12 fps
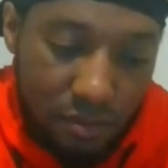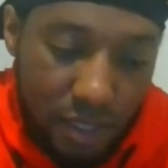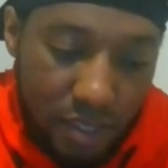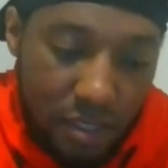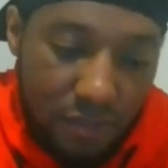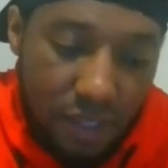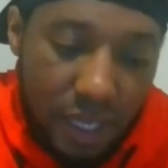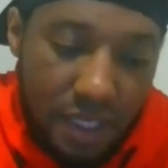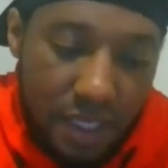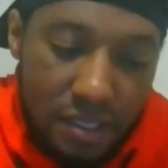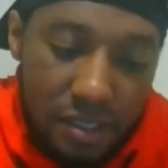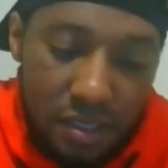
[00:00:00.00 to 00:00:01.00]
As even like
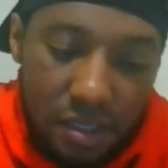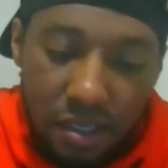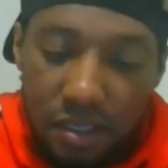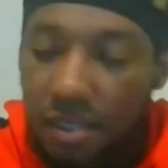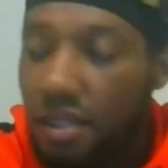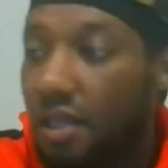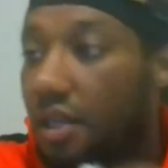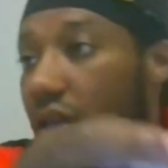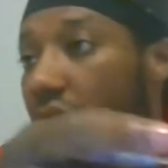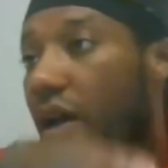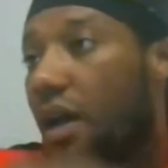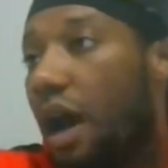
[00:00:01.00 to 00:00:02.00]
yesterday,
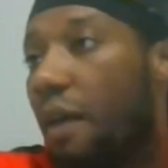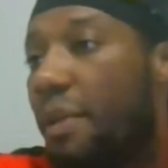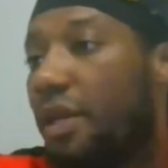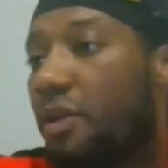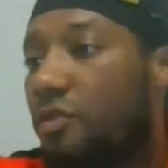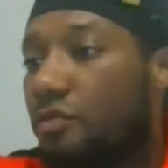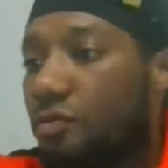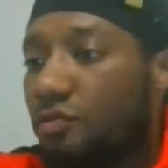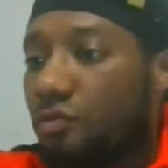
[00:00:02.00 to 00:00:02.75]
I made a